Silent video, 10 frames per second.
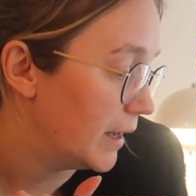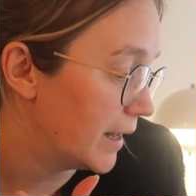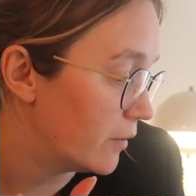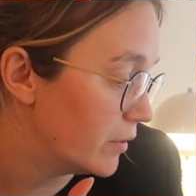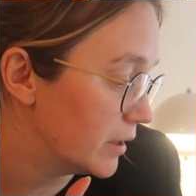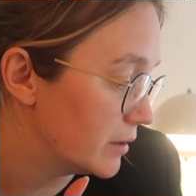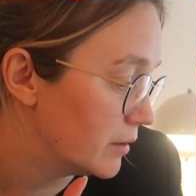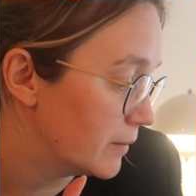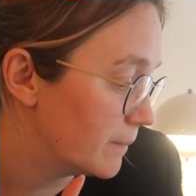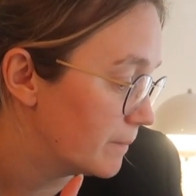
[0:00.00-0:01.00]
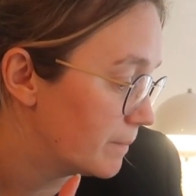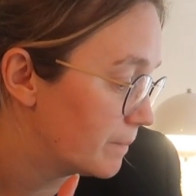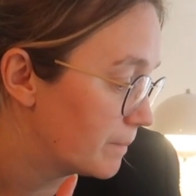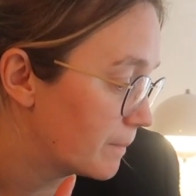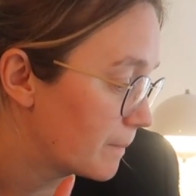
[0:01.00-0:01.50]
and I read
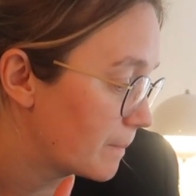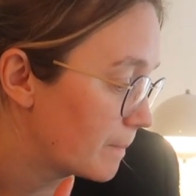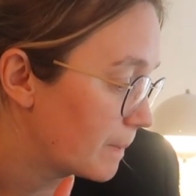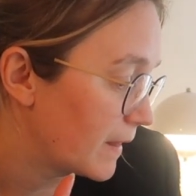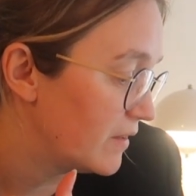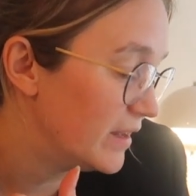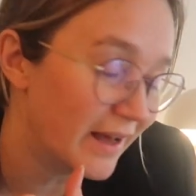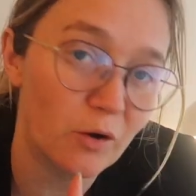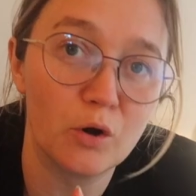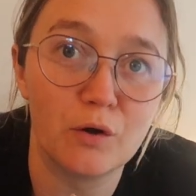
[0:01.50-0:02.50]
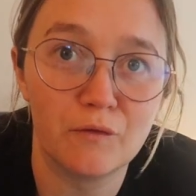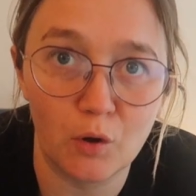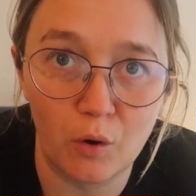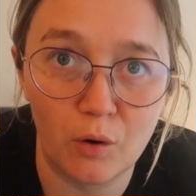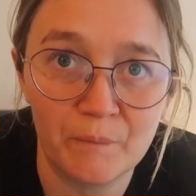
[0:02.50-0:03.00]
The Alloy of
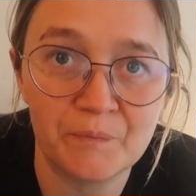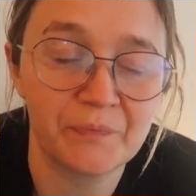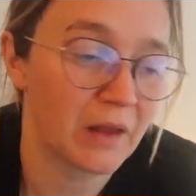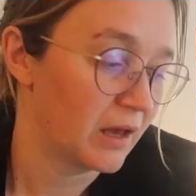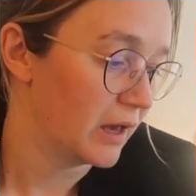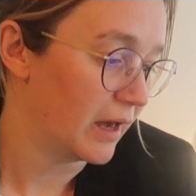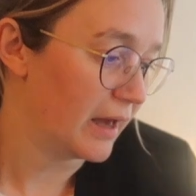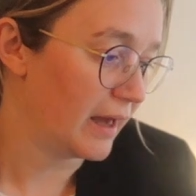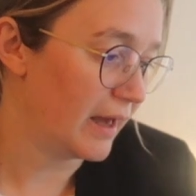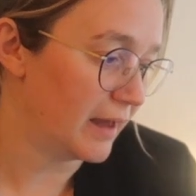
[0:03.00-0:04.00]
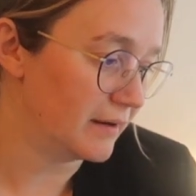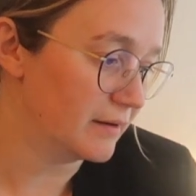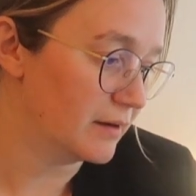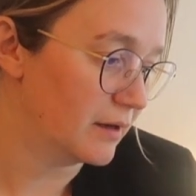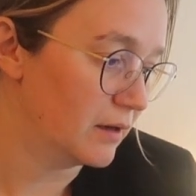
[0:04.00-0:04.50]
Law,
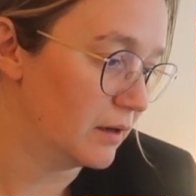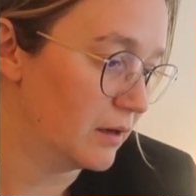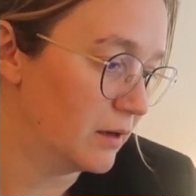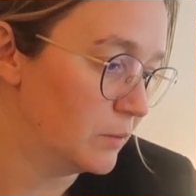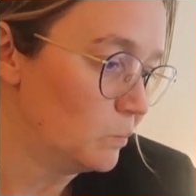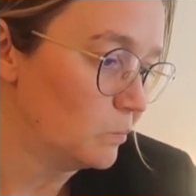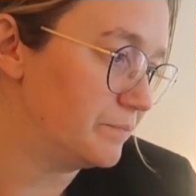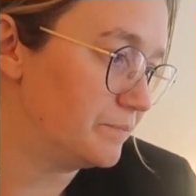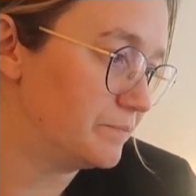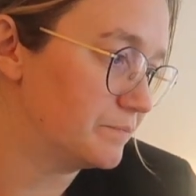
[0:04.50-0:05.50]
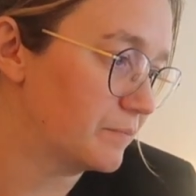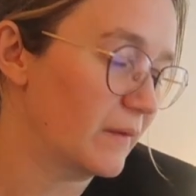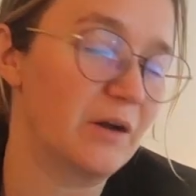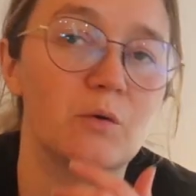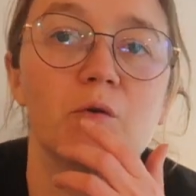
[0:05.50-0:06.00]
and
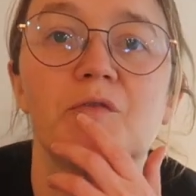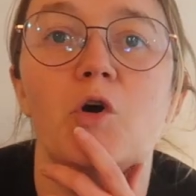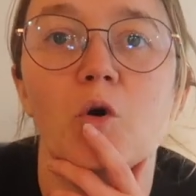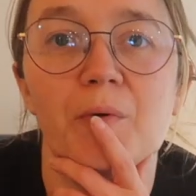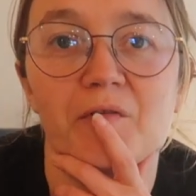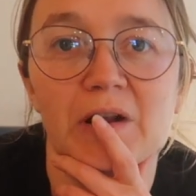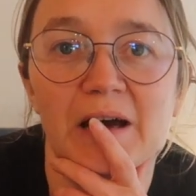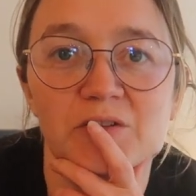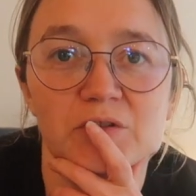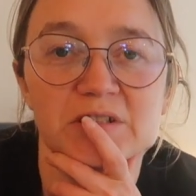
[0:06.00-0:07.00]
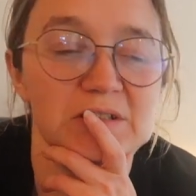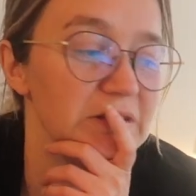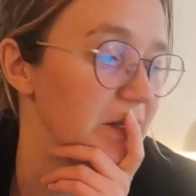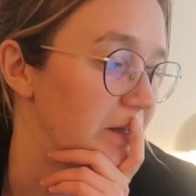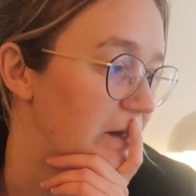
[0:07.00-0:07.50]
I don't know if Hope of Elantris
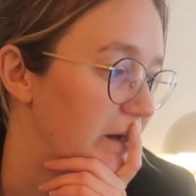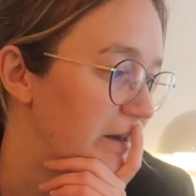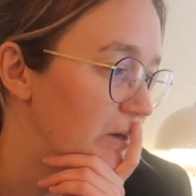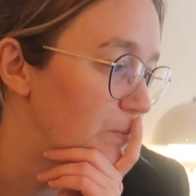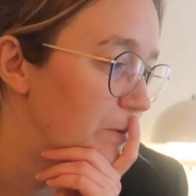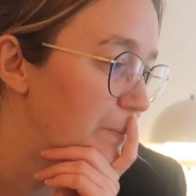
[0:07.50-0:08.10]
is in Arcanum